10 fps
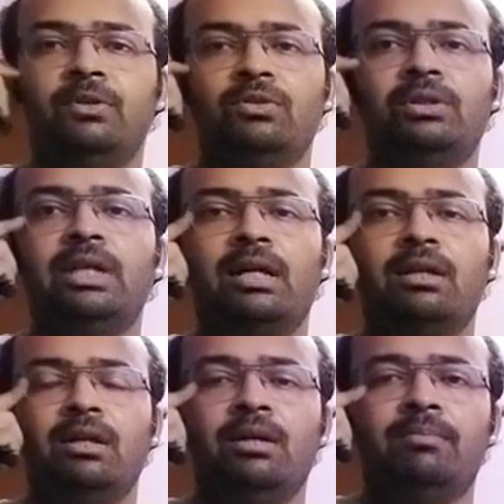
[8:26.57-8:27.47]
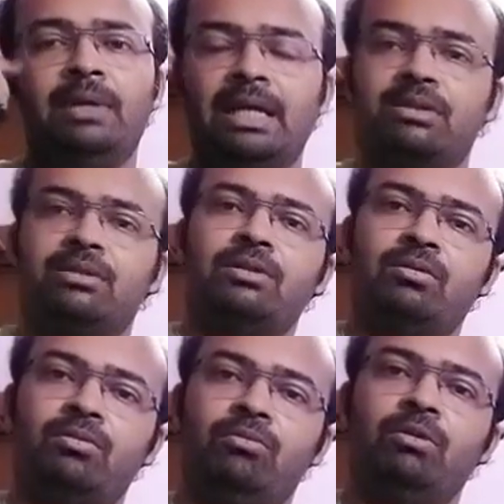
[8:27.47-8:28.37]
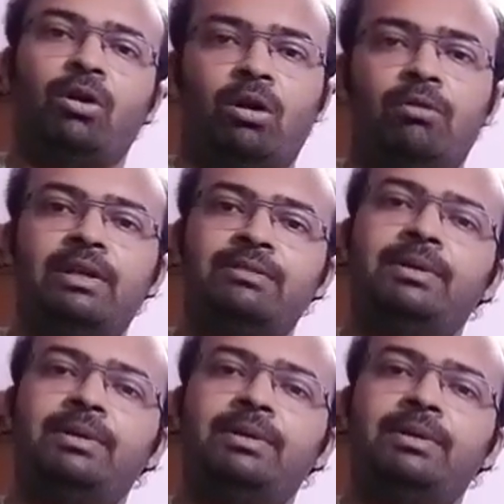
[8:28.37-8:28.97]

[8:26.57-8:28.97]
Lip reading: So their place will always